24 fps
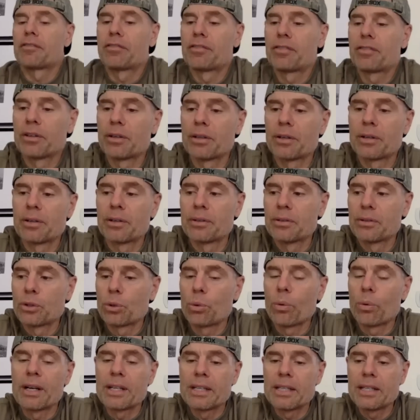for
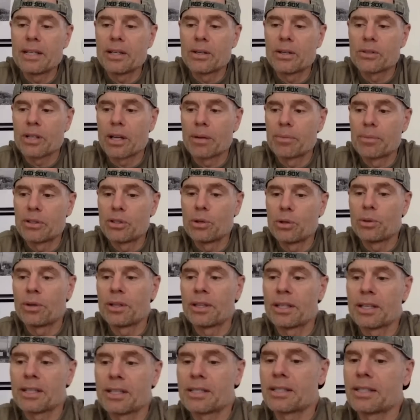20 years, I've been doing
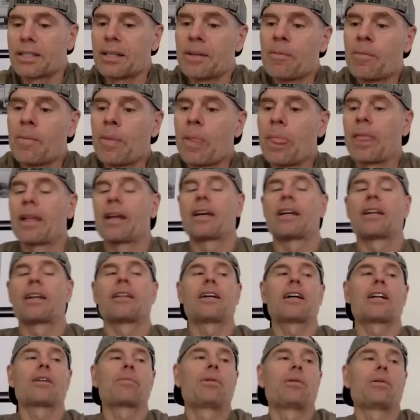this, and a
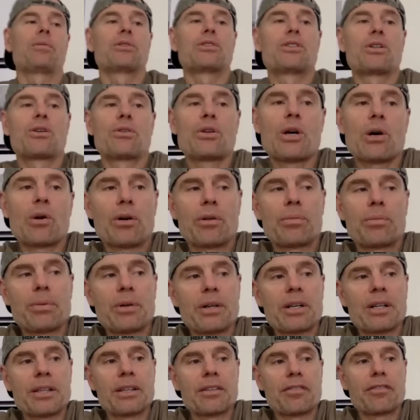lot of people don't know it, but
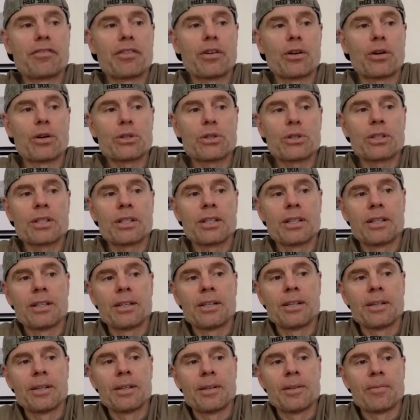in the first
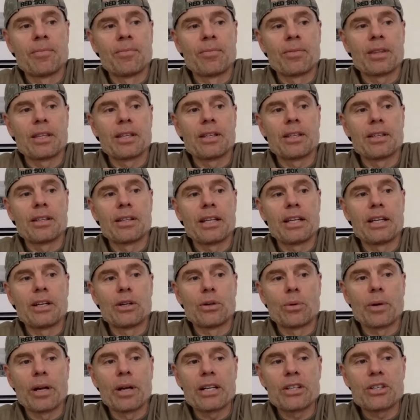
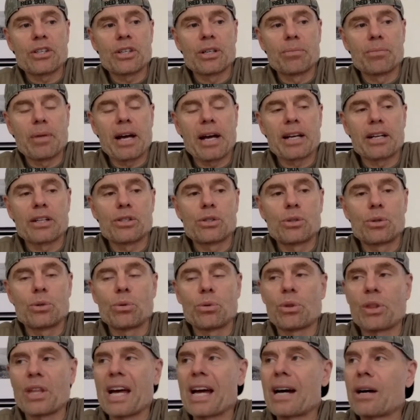iteration back in
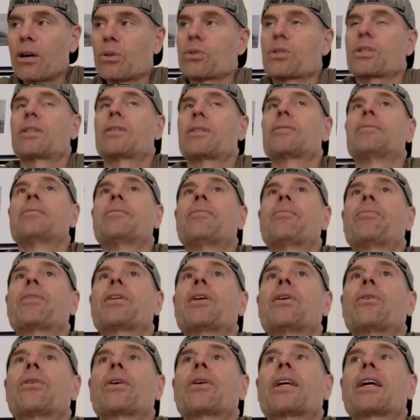2000,
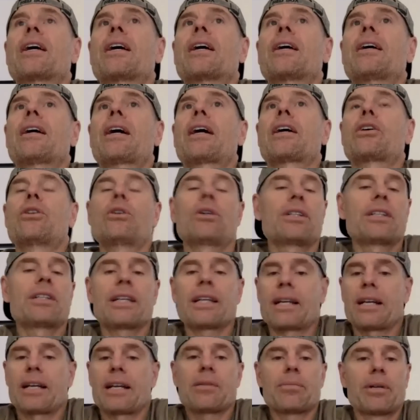okay, I couldn't
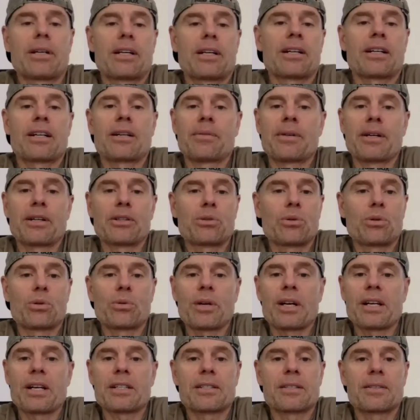get anybody to come out to a
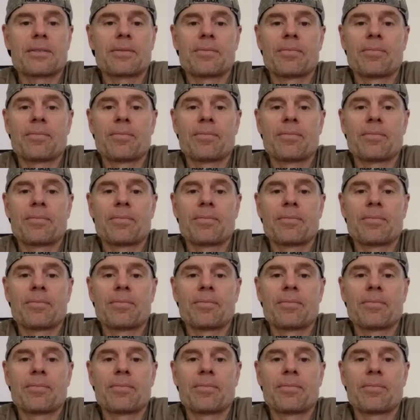race.